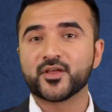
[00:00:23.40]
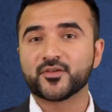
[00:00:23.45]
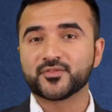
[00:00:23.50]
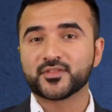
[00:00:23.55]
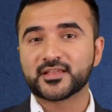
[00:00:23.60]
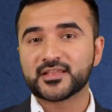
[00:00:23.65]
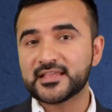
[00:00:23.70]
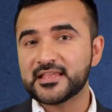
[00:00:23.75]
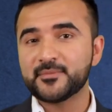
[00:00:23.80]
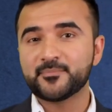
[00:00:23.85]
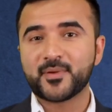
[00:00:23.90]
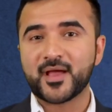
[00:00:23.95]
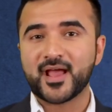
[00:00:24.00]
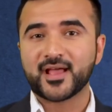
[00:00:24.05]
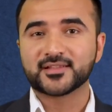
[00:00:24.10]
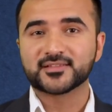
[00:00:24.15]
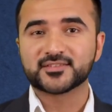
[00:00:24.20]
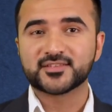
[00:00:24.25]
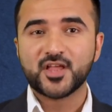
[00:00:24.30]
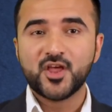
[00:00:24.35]
on the
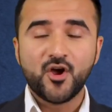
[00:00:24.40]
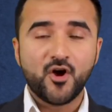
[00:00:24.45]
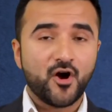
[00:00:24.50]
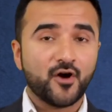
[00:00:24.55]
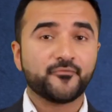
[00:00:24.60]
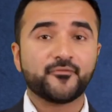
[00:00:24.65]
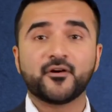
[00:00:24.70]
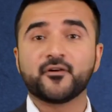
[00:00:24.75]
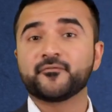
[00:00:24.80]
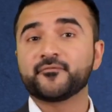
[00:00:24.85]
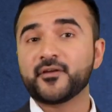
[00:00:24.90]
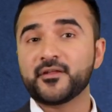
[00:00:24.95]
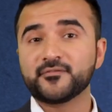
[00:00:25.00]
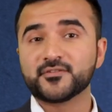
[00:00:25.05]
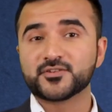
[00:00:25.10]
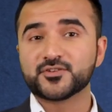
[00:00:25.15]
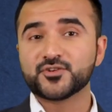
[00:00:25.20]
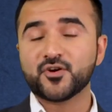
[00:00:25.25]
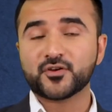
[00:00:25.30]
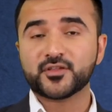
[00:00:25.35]
keypads of our
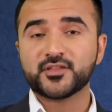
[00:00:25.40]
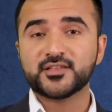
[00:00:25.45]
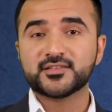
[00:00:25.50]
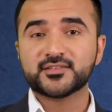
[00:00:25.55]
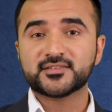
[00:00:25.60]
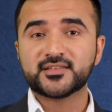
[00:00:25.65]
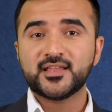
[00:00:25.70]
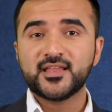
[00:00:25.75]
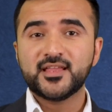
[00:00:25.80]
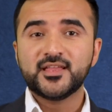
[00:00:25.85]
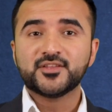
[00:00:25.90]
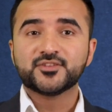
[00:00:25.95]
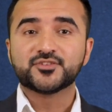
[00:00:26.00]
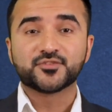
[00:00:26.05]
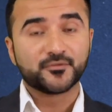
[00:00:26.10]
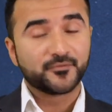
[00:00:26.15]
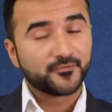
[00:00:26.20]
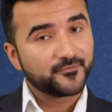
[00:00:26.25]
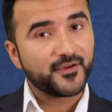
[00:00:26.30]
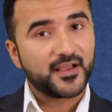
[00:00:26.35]
favorite Nokias
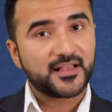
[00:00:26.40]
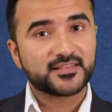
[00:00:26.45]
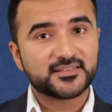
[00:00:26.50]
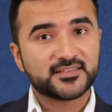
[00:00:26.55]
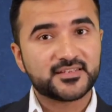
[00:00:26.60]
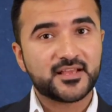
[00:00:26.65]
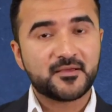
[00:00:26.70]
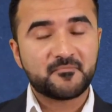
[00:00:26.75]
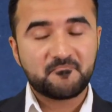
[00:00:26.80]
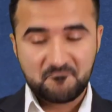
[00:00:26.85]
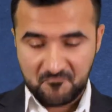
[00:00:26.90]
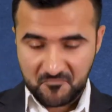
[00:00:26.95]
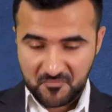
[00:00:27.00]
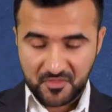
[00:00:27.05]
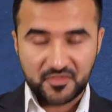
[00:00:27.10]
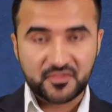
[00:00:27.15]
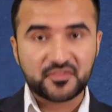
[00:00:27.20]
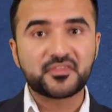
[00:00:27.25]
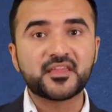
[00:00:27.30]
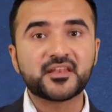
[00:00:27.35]
to faster,
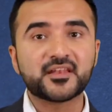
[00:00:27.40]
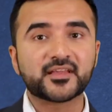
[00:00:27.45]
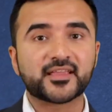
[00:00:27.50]
thinner